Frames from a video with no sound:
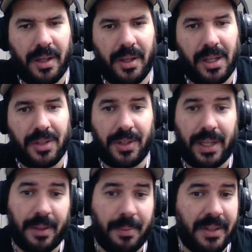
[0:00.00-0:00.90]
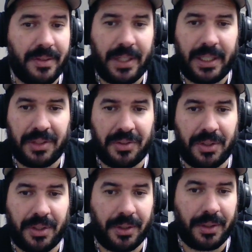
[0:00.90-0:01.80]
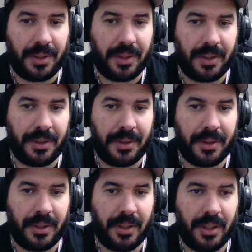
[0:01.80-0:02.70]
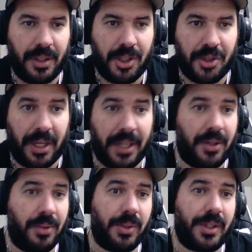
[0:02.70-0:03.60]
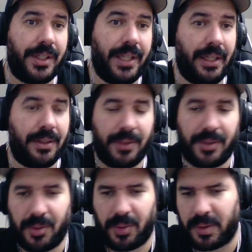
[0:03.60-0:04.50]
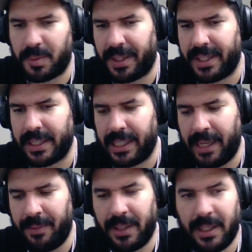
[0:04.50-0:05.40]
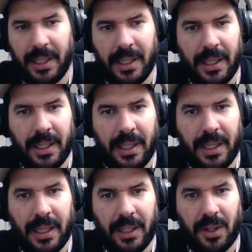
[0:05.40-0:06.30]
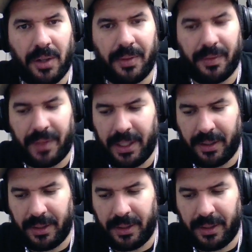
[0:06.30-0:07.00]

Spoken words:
So yeah, the best thing is to try and go rook d8, which is what was played in the game, and go from here.